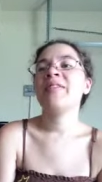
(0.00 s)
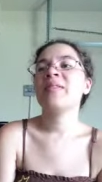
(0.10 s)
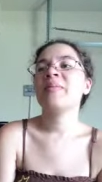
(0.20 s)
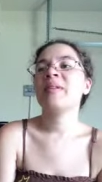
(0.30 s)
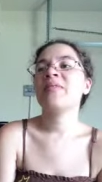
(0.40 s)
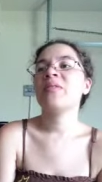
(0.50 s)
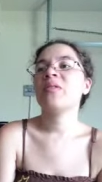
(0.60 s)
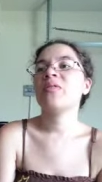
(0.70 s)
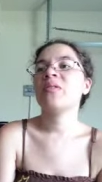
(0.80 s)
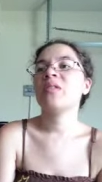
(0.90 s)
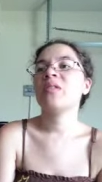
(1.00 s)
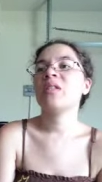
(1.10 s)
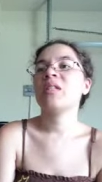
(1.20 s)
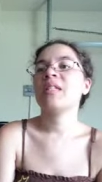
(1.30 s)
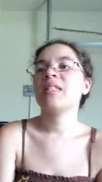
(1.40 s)
some leftover
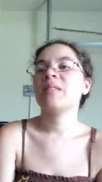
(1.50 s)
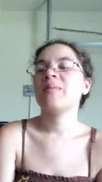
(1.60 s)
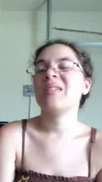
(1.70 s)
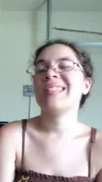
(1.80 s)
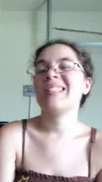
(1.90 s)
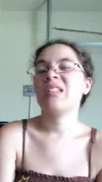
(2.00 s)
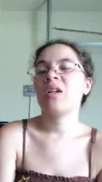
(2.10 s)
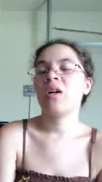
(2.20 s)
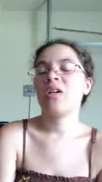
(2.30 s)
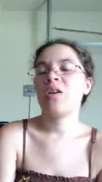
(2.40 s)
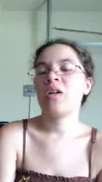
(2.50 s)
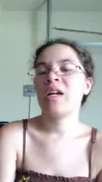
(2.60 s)
Eat Sleep Knit sock yarn.